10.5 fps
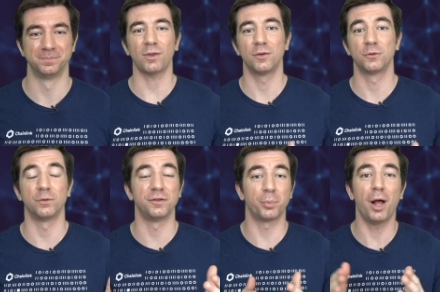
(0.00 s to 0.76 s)
So
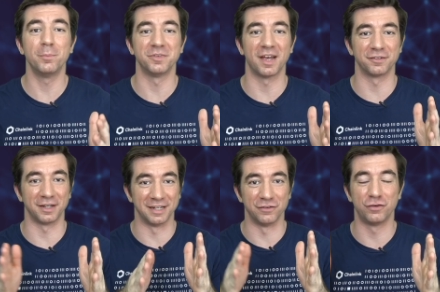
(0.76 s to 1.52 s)
these problems actually
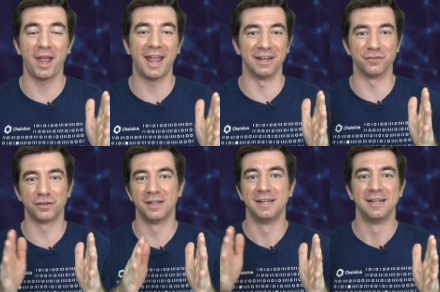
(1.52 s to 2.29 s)
can change
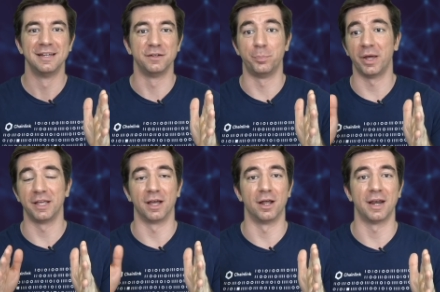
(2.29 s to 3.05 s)

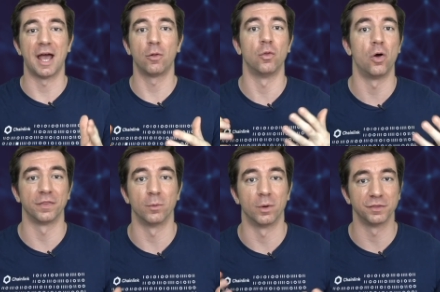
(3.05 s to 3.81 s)
depending on how long
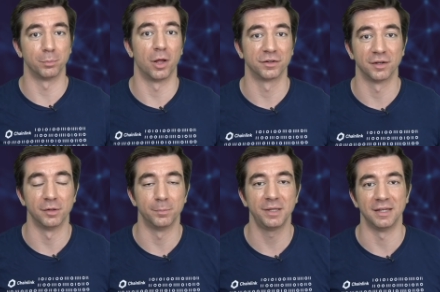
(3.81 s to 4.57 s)
they want the block time
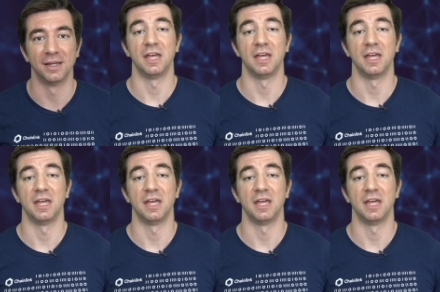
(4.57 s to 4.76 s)
to be.